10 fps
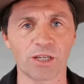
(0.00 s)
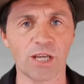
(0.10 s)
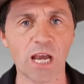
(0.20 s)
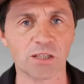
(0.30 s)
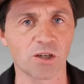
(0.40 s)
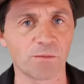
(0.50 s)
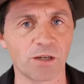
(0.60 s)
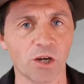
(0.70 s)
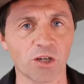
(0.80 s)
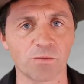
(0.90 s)
yes, I'm
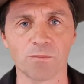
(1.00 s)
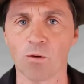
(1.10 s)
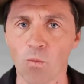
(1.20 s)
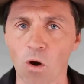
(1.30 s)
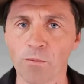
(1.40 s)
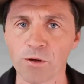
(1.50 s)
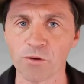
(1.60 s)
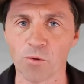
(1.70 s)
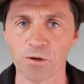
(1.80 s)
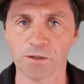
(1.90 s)
negotiable, but why would
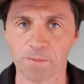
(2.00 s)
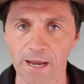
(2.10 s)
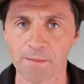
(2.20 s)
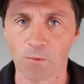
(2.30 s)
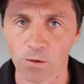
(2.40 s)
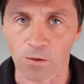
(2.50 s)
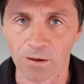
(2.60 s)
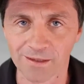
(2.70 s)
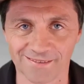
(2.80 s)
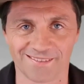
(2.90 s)
you want to pay
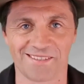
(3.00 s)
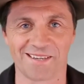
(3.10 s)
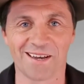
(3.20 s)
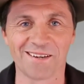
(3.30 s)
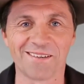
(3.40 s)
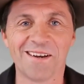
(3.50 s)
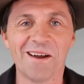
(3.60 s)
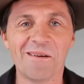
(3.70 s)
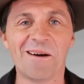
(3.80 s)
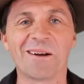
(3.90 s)
more? So
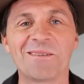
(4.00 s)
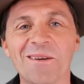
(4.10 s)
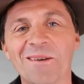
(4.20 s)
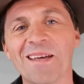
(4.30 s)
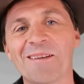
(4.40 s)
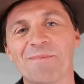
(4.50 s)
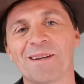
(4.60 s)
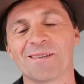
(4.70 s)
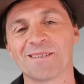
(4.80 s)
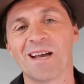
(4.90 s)
I do that
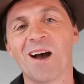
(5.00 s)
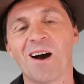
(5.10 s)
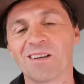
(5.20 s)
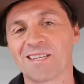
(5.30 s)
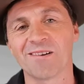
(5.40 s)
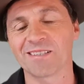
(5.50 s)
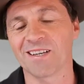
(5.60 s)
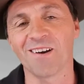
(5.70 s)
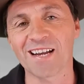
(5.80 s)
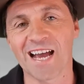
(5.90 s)
because
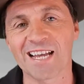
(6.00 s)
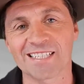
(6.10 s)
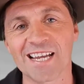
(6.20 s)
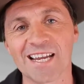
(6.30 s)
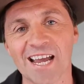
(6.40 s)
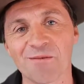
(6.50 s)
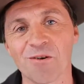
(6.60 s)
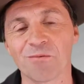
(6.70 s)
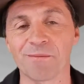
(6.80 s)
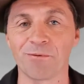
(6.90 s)
I can't take out
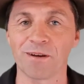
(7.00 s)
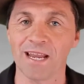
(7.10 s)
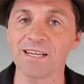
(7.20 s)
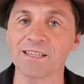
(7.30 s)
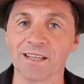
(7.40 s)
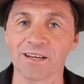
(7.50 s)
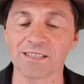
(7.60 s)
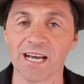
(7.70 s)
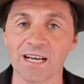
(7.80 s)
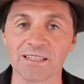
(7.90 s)
what we put into
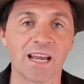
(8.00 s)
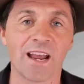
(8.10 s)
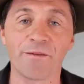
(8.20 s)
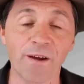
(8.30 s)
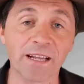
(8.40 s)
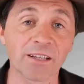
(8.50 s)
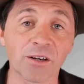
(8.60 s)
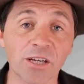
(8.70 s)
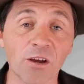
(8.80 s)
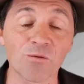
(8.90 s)
those cars, and frankly
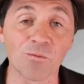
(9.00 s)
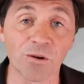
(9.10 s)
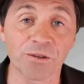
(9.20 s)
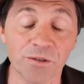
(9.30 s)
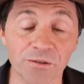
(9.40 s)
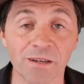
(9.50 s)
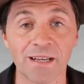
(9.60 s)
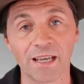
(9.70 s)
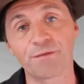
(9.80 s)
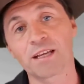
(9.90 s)
I don't want to.
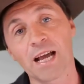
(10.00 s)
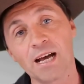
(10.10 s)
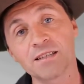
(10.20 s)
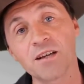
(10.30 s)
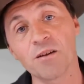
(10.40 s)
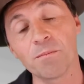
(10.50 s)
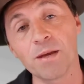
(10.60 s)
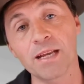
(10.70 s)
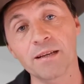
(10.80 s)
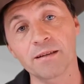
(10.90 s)
If the cars don't
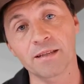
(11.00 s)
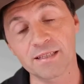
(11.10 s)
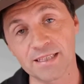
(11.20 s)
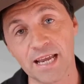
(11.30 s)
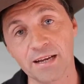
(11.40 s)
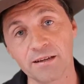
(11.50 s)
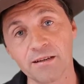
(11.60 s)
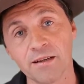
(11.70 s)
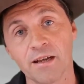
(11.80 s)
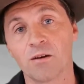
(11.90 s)
meet the
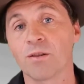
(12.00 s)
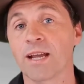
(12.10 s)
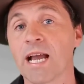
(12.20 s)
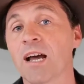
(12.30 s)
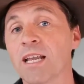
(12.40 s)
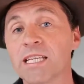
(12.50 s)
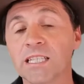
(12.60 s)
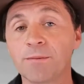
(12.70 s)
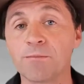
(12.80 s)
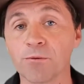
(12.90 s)
standard, or they can't
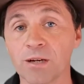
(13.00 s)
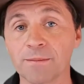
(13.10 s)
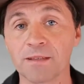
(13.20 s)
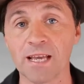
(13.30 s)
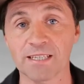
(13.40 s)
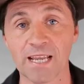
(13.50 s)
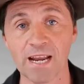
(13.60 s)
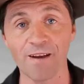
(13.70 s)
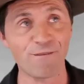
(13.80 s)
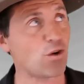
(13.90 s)
easily be brought up to that
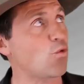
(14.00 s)
standard,